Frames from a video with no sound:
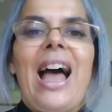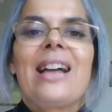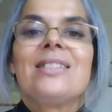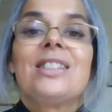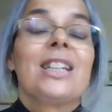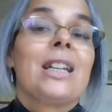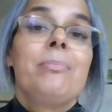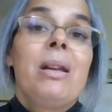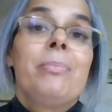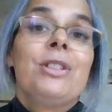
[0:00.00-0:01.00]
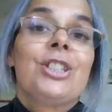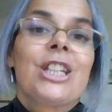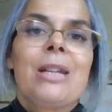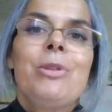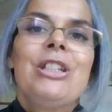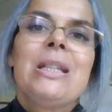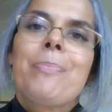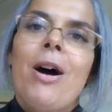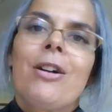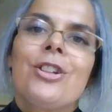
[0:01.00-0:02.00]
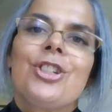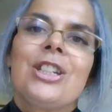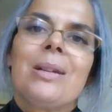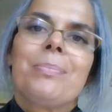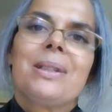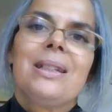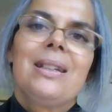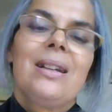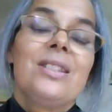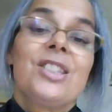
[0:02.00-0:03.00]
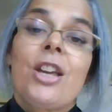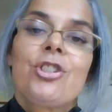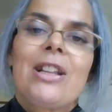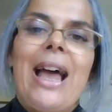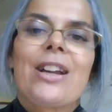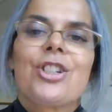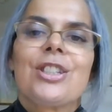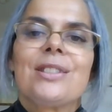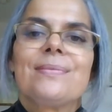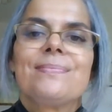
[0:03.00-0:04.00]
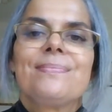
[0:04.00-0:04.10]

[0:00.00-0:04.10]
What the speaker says: and her commitment to community partnership and social action.